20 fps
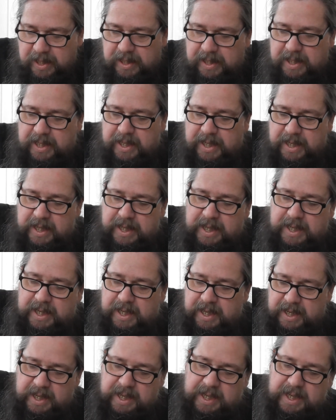
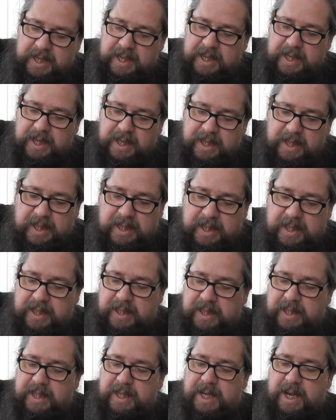and
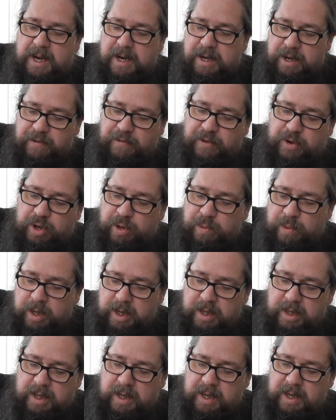the carnivore
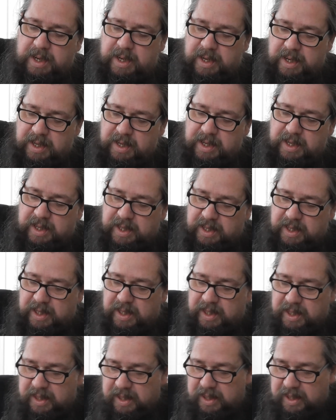one
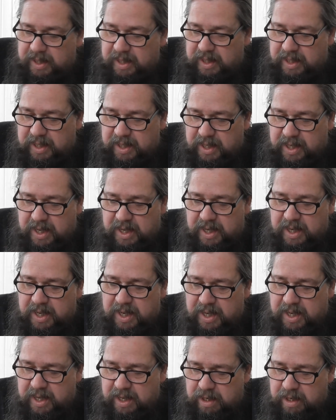cut in
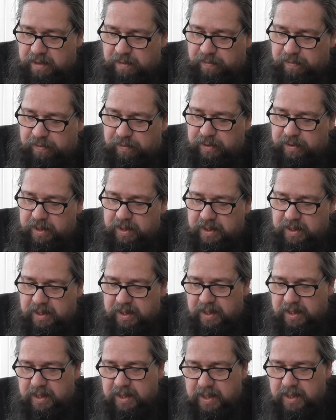half.
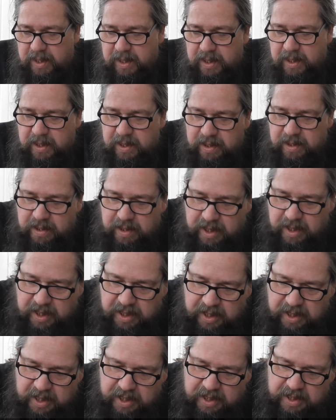
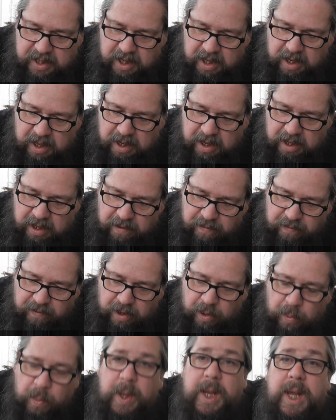Right, let's have
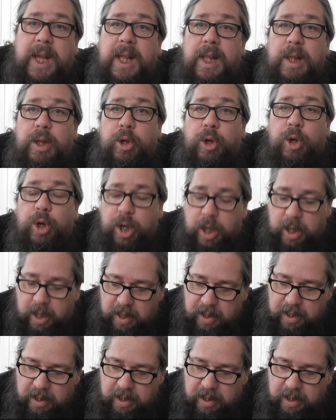a wee look.